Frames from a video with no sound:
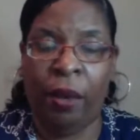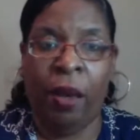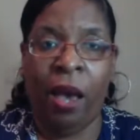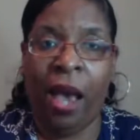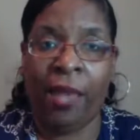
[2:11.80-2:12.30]

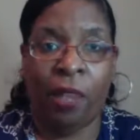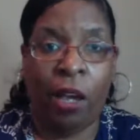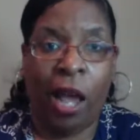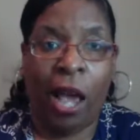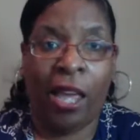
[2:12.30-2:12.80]
I
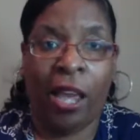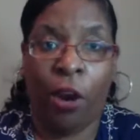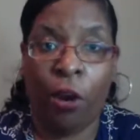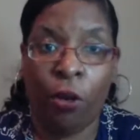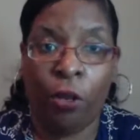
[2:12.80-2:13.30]
thought I
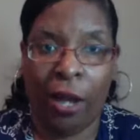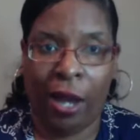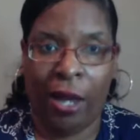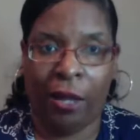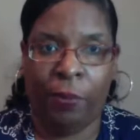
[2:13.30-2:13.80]
heard
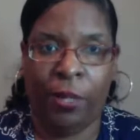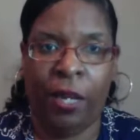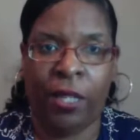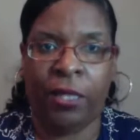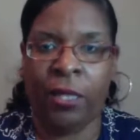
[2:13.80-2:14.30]
God
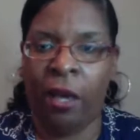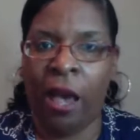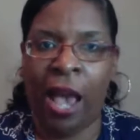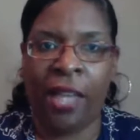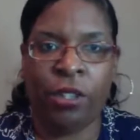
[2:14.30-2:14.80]
because
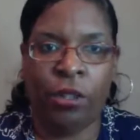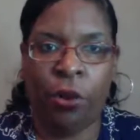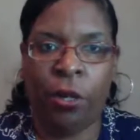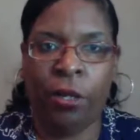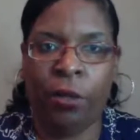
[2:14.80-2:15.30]
I
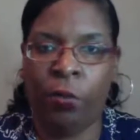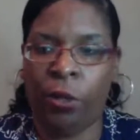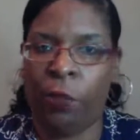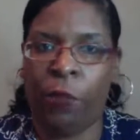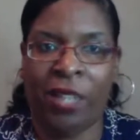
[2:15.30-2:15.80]
started
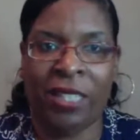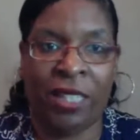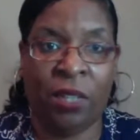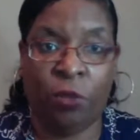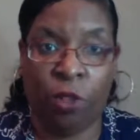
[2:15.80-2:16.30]
with the
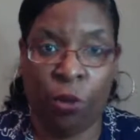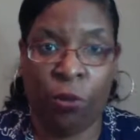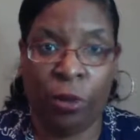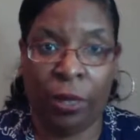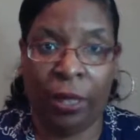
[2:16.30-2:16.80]
process of
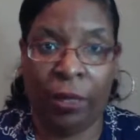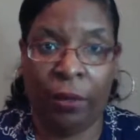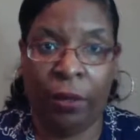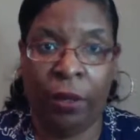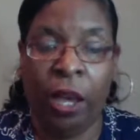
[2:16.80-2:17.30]
journaling.
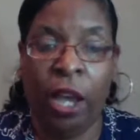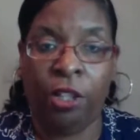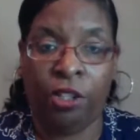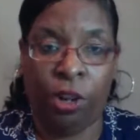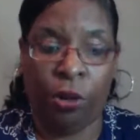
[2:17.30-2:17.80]

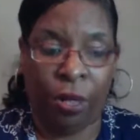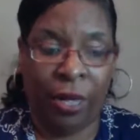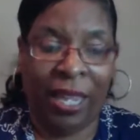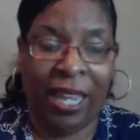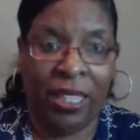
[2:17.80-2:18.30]
And
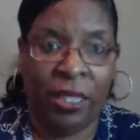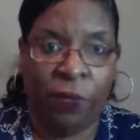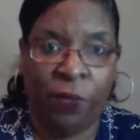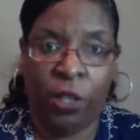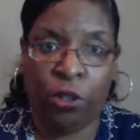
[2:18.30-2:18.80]
journaling is the
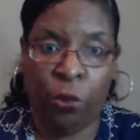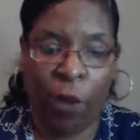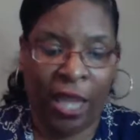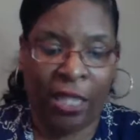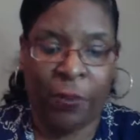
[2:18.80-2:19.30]
visual
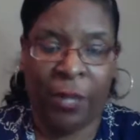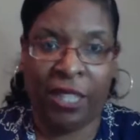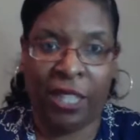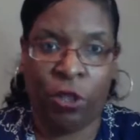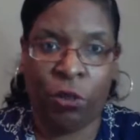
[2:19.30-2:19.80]
aspect.
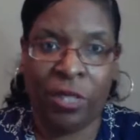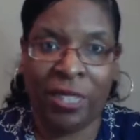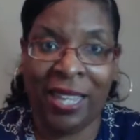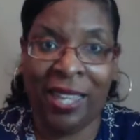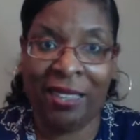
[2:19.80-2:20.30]
As you
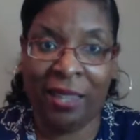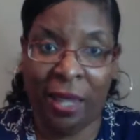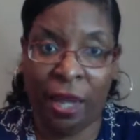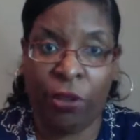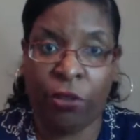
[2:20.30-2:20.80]
see the
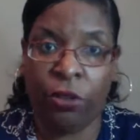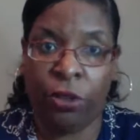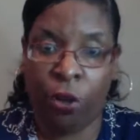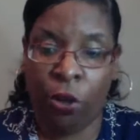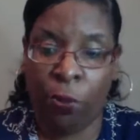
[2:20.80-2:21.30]

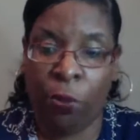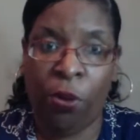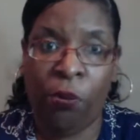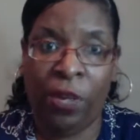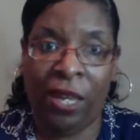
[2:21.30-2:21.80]
letters
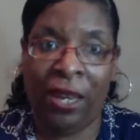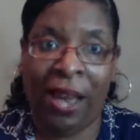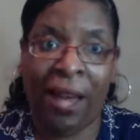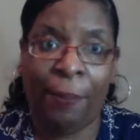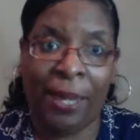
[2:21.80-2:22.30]
moving,
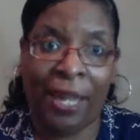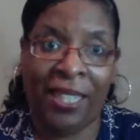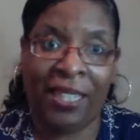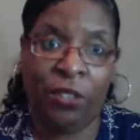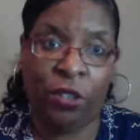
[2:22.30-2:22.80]
God
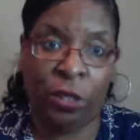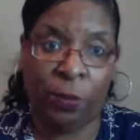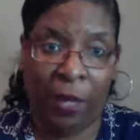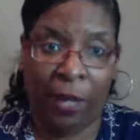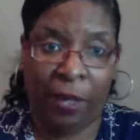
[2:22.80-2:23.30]
begins to
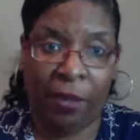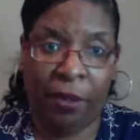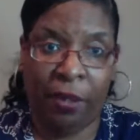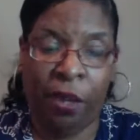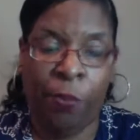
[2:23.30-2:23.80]
speak.
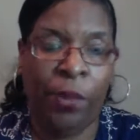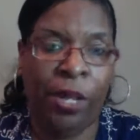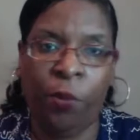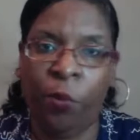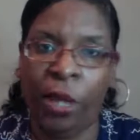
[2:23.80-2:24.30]
But
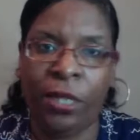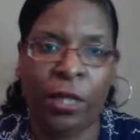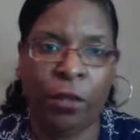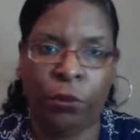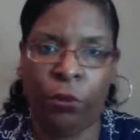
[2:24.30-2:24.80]
it
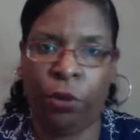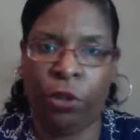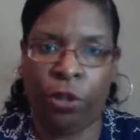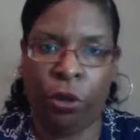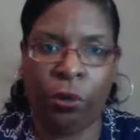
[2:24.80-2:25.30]
wasn't through the
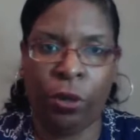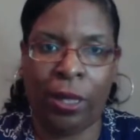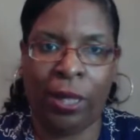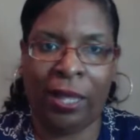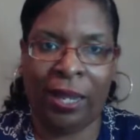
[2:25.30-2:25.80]

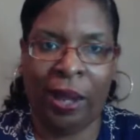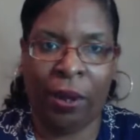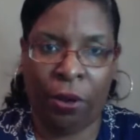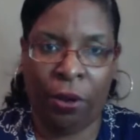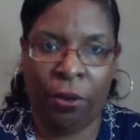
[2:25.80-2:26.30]
journaling that I
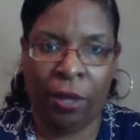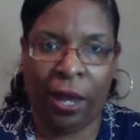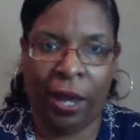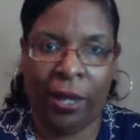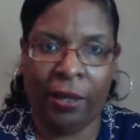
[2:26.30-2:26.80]
heard God.